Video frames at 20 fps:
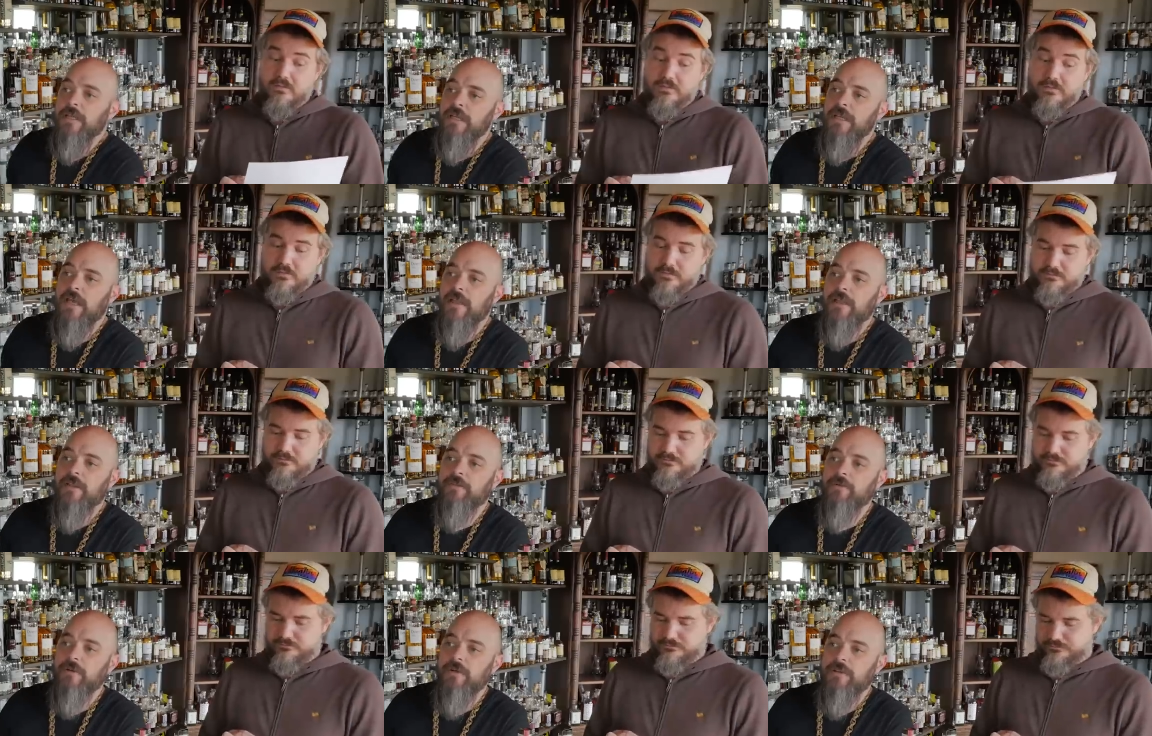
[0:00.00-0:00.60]
Speaker 1: Yeah,
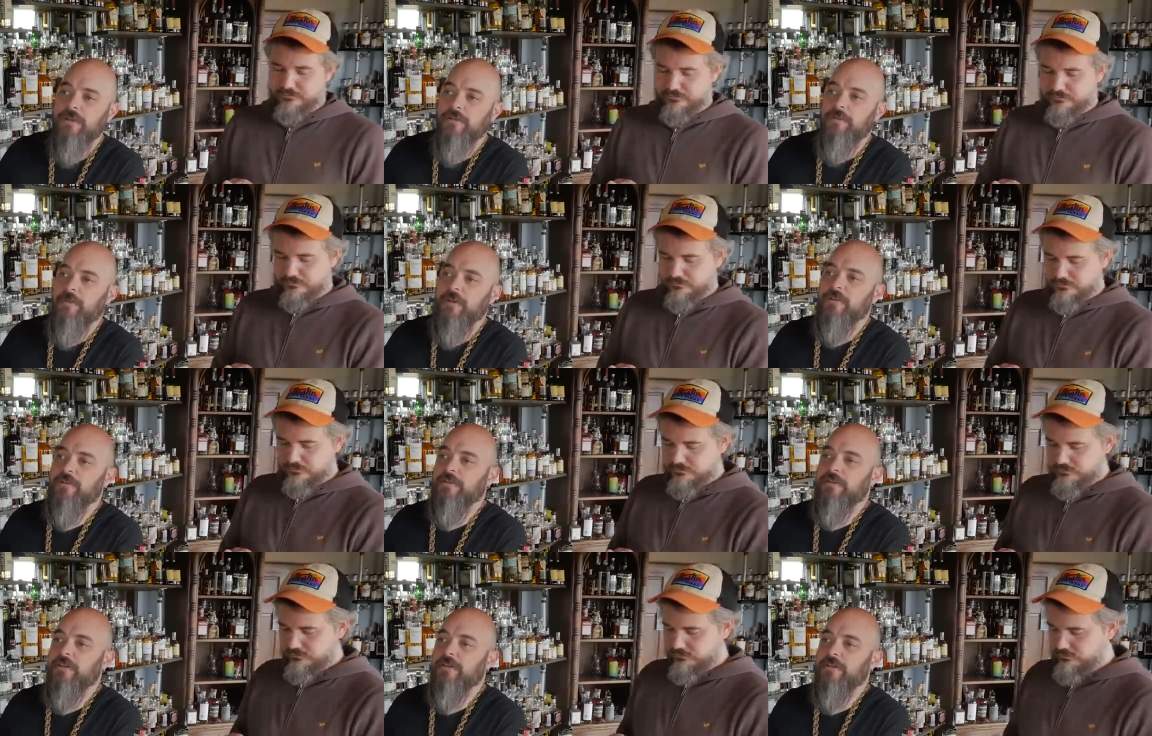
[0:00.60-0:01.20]
that's one of the
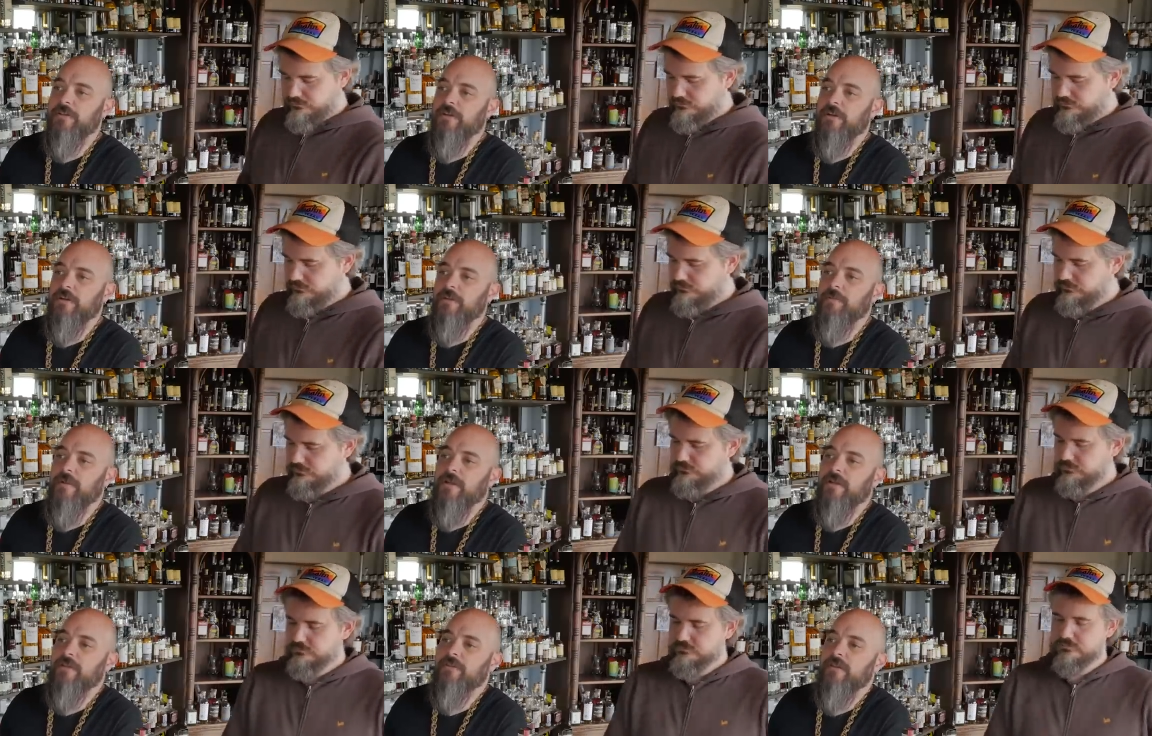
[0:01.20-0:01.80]
special edition
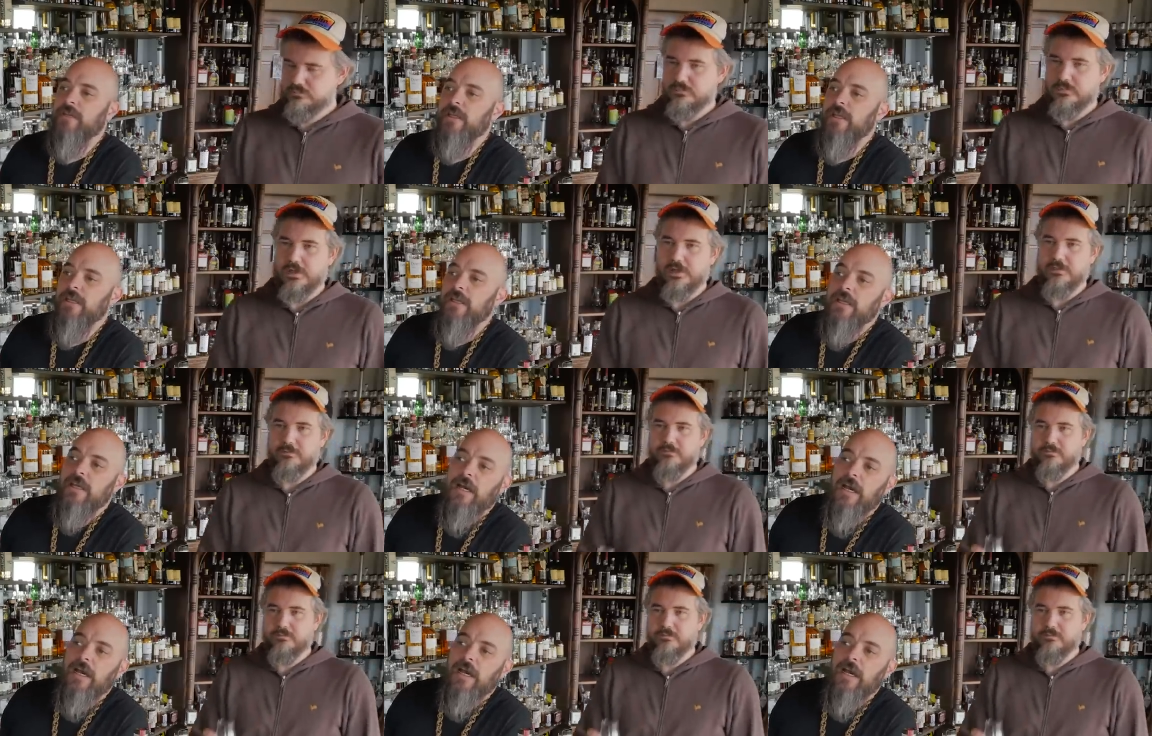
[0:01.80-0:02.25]
Ardbegs. Yeah.